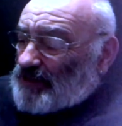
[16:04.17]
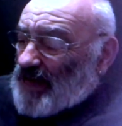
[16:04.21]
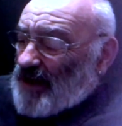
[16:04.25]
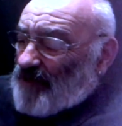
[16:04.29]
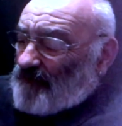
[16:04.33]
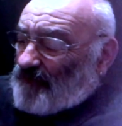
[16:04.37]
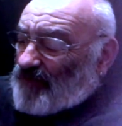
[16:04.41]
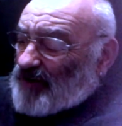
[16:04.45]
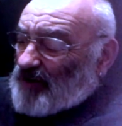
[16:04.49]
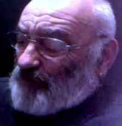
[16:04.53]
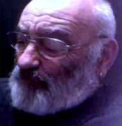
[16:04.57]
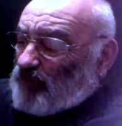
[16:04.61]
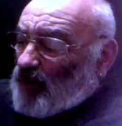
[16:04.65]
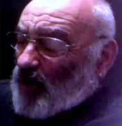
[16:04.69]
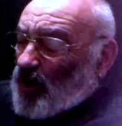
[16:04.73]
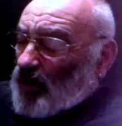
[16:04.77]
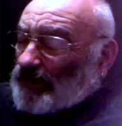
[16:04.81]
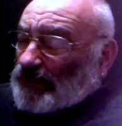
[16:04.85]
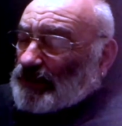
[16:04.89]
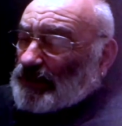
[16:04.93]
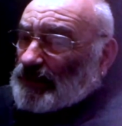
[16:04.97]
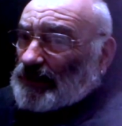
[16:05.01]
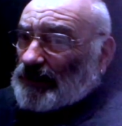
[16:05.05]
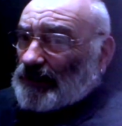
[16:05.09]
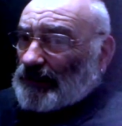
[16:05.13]

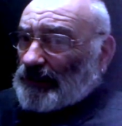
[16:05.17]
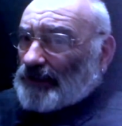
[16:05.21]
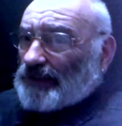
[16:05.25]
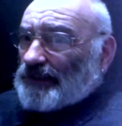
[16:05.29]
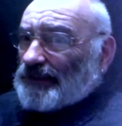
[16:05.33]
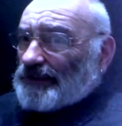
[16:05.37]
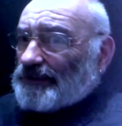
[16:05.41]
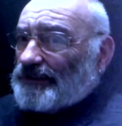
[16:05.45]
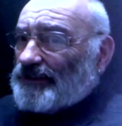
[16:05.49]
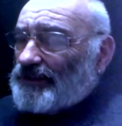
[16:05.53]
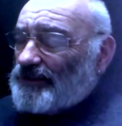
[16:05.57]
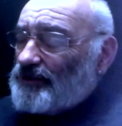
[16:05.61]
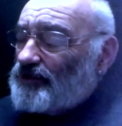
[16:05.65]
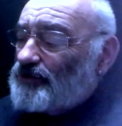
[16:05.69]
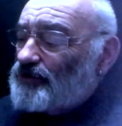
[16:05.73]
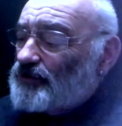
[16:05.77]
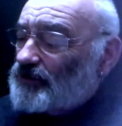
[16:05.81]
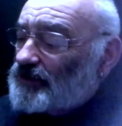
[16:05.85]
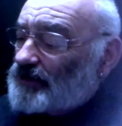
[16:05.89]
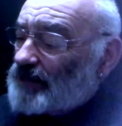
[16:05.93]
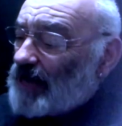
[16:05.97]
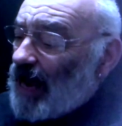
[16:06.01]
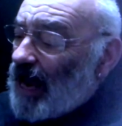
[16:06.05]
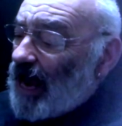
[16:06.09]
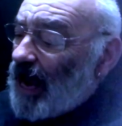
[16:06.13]
everybody,
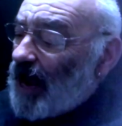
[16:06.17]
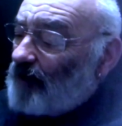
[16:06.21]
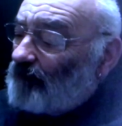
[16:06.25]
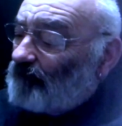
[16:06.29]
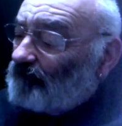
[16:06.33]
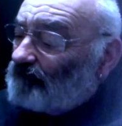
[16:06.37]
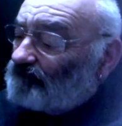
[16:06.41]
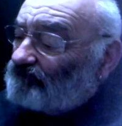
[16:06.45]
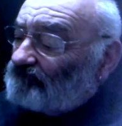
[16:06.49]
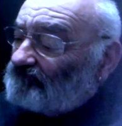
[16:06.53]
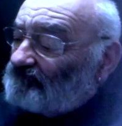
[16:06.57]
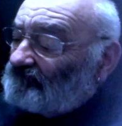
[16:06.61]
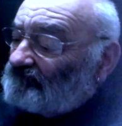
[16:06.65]
continues Sam.